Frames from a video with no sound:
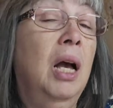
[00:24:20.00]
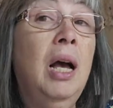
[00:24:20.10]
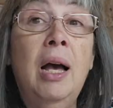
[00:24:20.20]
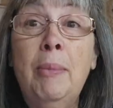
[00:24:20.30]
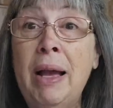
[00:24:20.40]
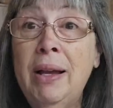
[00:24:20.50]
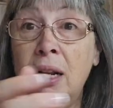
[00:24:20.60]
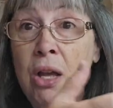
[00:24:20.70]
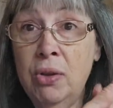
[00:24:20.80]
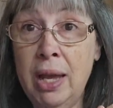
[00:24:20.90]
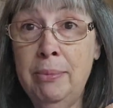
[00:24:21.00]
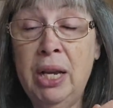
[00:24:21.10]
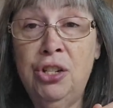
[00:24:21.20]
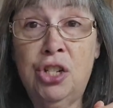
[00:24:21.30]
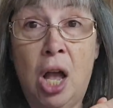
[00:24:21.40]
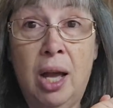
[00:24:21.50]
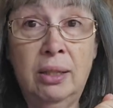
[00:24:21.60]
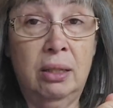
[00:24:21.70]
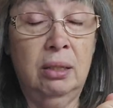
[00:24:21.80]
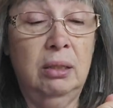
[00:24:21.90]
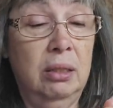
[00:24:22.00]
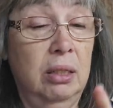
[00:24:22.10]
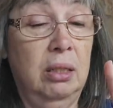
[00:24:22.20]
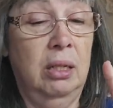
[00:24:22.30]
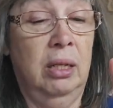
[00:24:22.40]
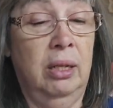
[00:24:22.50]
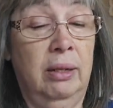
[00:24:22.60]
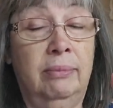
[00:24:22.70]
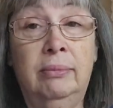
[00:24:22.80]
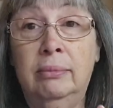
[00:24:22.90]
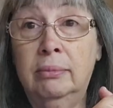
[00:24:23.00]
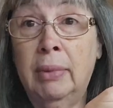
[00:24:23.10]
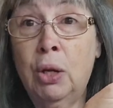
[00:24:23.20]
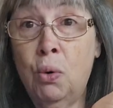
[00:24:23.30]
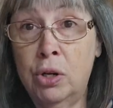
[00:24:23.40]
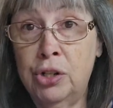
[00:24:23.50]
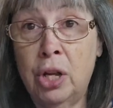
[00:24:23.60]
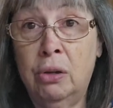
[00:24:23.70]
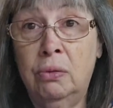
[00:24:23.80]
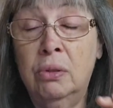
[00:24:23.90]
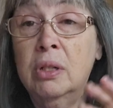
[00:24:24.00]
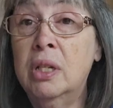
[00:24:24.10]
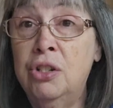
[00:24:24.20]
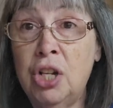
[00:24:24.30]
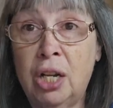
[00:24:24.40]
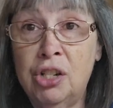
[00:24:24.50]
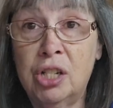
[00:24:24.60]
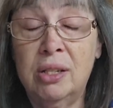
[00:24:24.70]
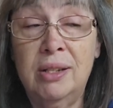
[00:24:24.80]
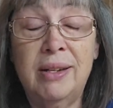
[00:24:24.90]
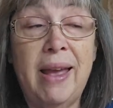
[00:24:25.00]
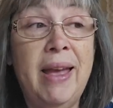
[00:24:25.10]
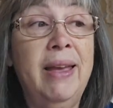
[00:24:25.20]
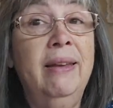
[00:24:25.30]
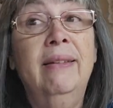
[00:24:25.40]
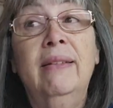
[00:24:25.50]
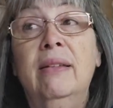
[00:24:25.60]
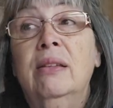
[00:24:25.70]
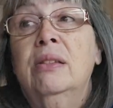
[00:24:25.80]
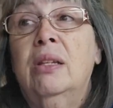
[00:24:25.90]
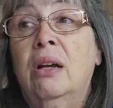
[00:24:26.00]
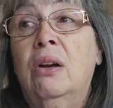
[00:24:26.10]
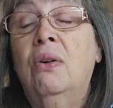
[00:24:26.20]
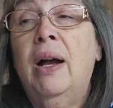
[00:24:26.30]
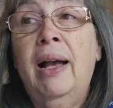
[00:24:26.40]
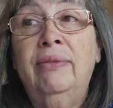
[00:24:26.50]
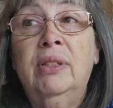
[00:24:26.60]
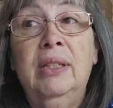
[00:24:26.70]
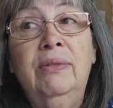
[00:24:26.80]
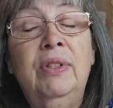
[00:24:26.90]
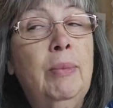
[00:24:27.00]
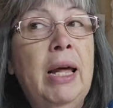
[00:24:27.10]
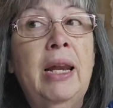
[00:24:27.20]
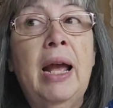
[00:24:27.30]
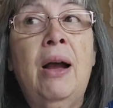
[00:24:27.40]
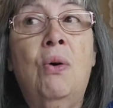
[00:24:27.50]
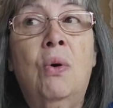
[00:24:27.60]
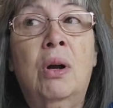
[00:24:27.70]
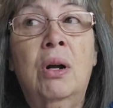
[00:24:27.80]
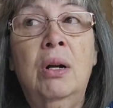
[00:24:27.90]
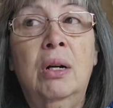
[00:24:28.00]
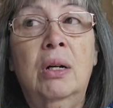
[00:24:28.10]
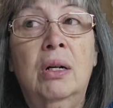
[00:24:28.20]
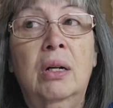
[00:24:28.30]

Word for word: Um, I got to go get my shot, um, my cortisone injection today. So I have to leave in about an hour